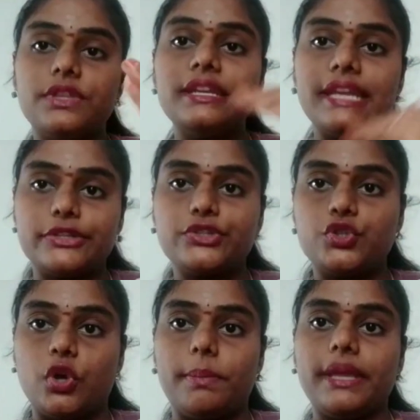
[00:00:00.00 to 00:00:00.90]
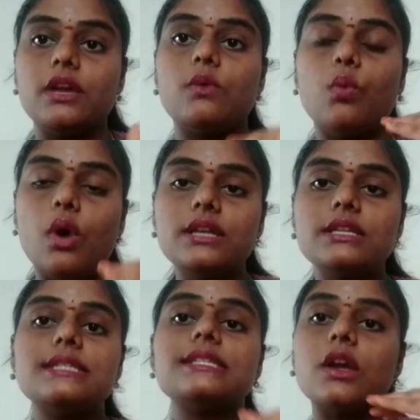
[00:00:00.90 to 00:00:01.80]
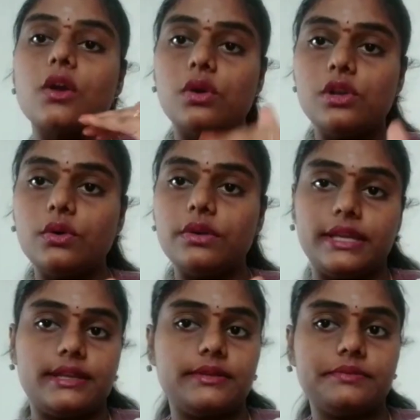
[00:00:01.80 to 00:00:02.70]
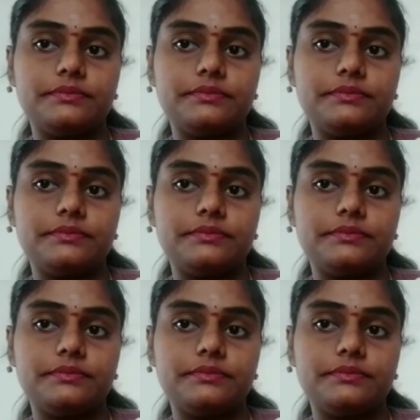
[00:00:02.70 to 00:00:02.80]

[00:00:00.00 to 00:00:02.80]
the next topic. What is colonial?